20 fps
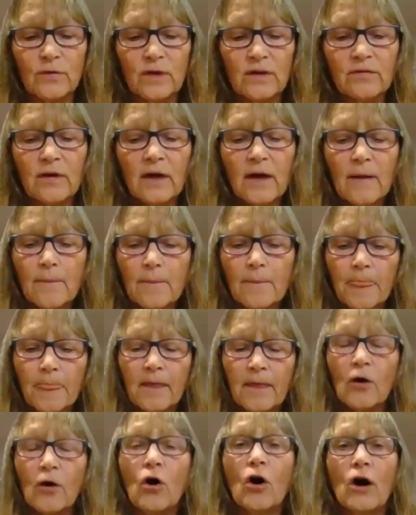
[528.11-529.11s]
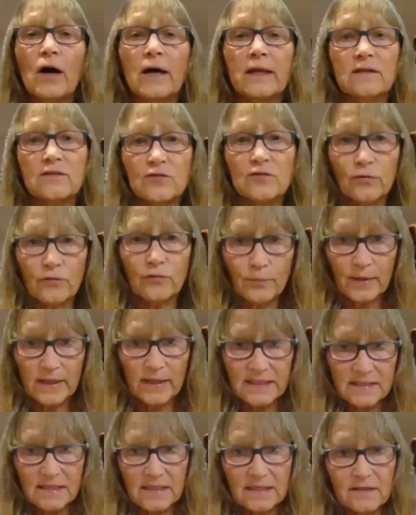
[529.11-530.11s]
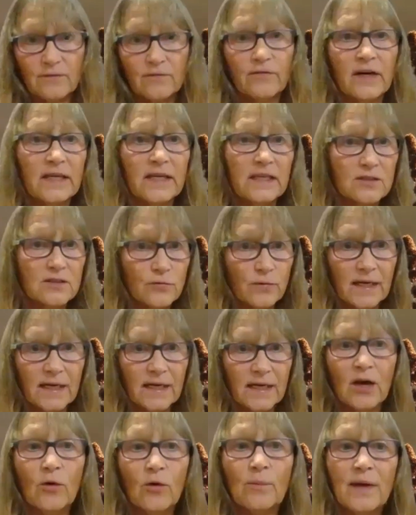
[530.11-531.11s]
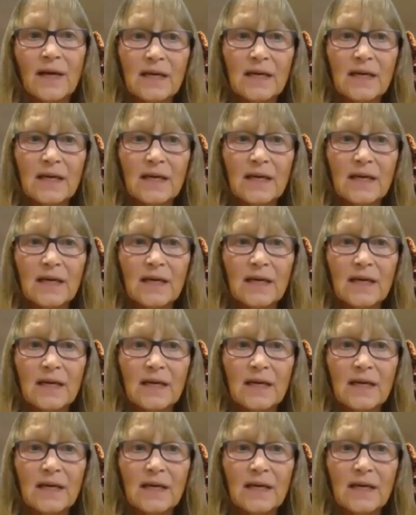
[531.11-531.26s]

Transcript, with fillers: We've gone to places invite us right now.